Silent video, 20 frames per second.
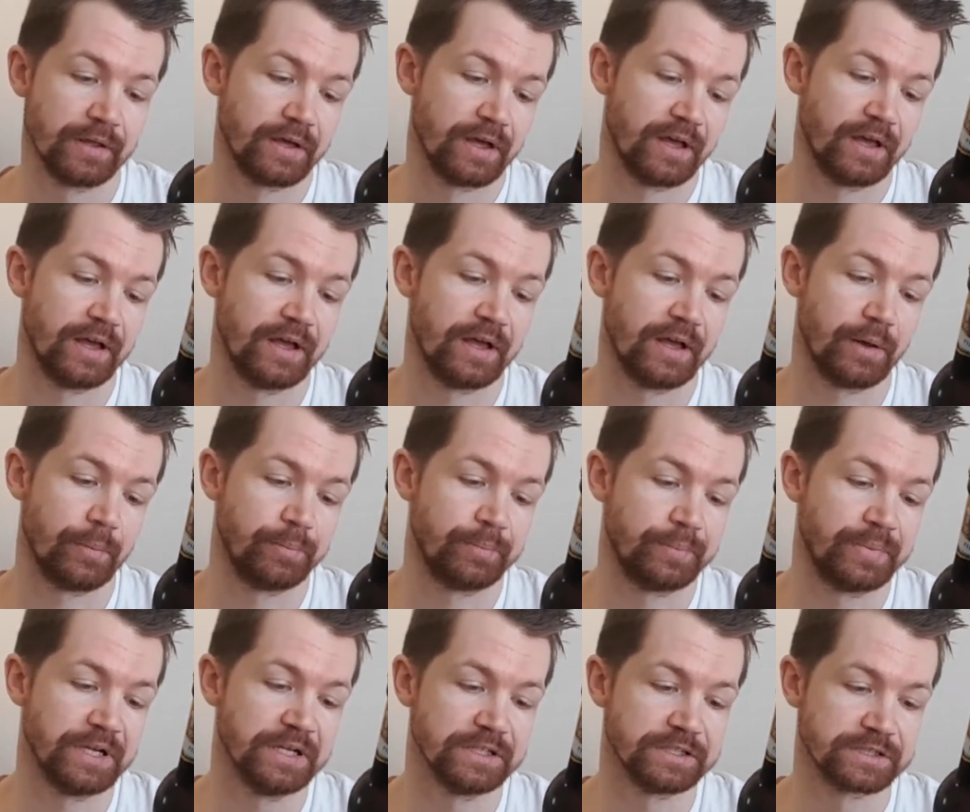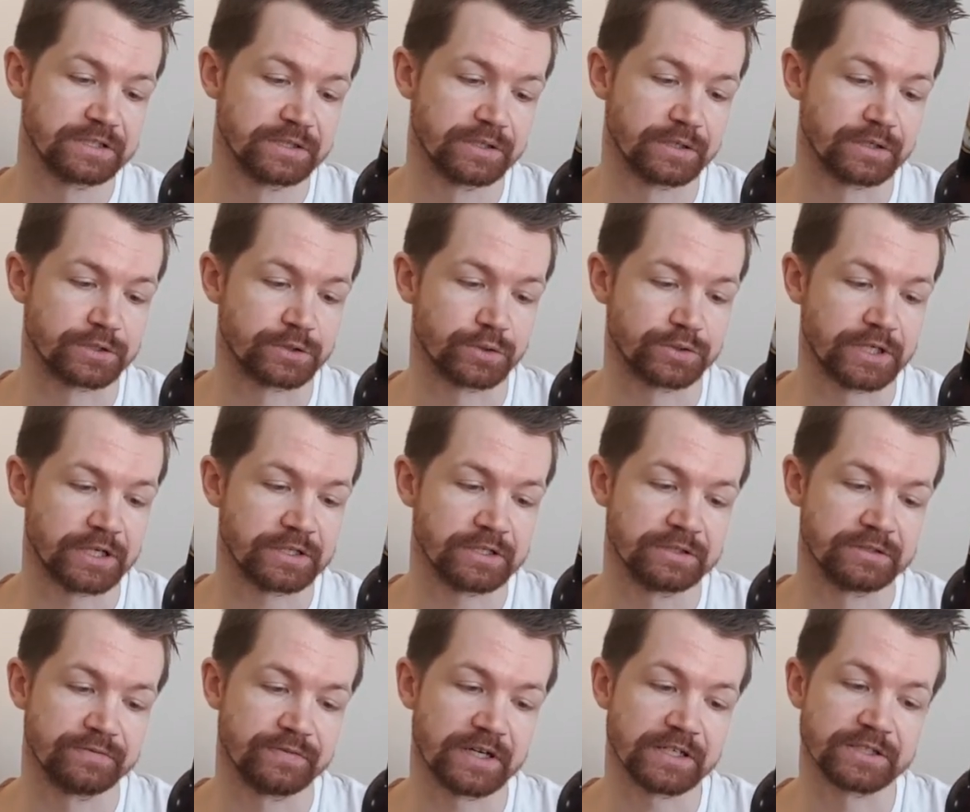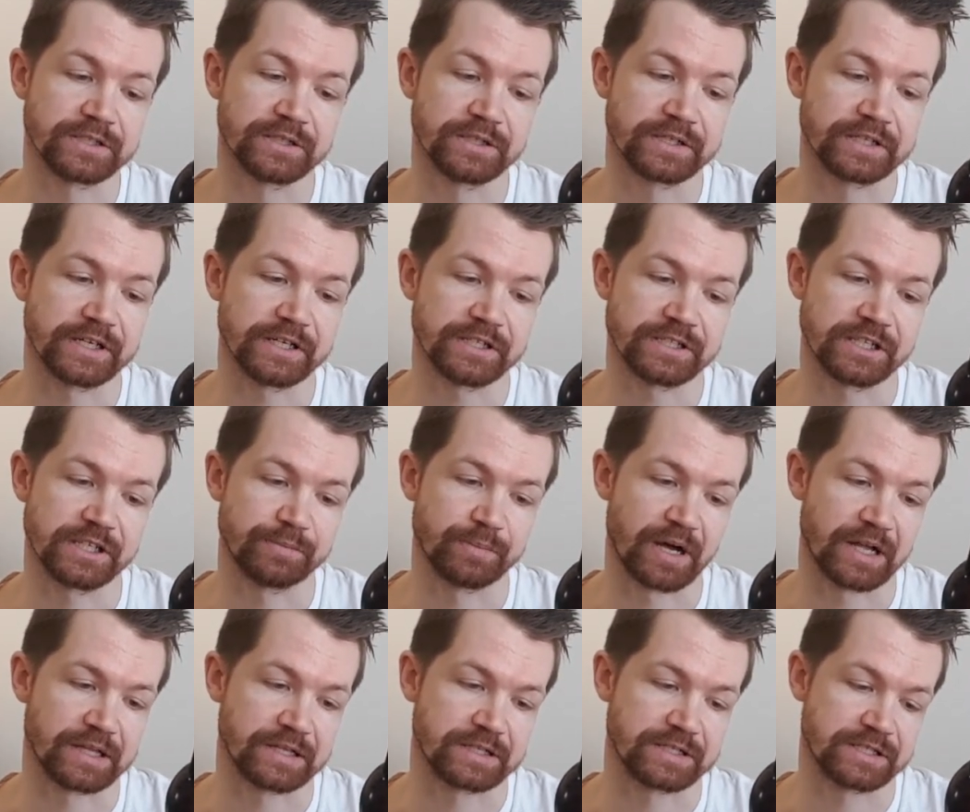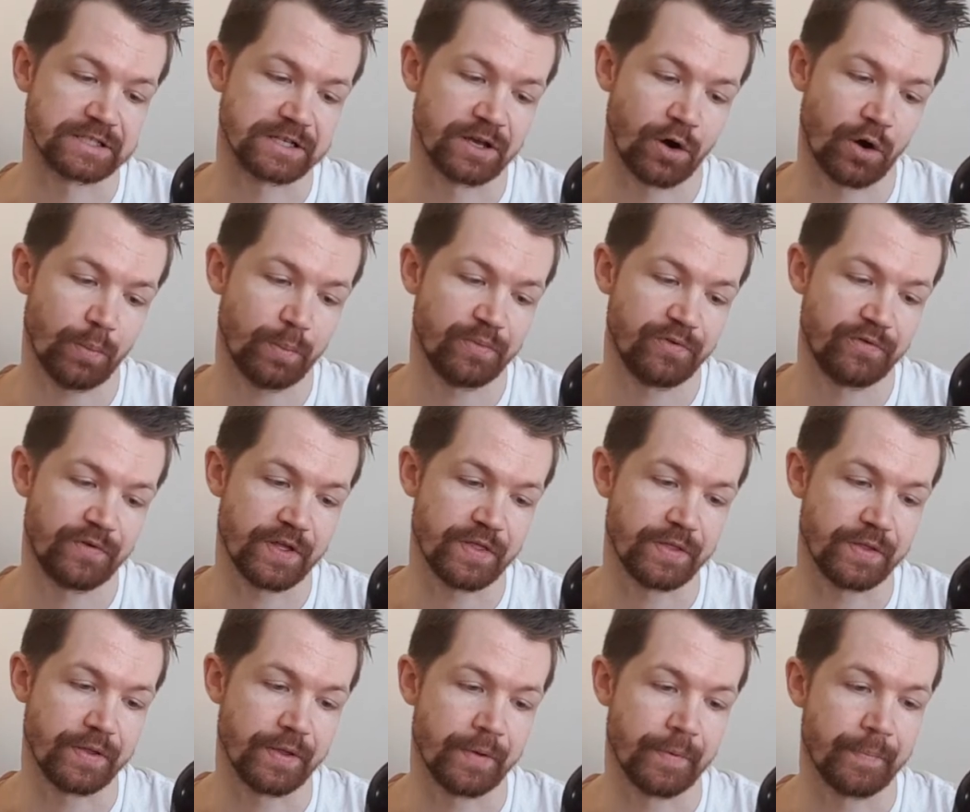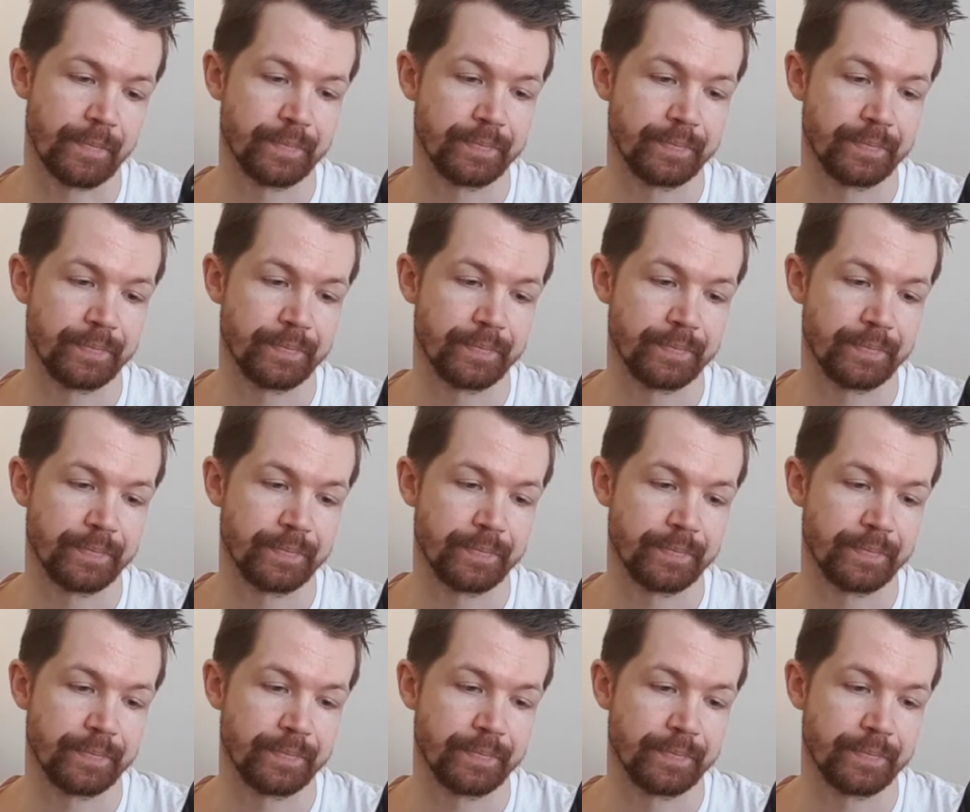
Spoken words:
Pilsner, Zutaten, Wasser, Gerstenmalz, Hopfen.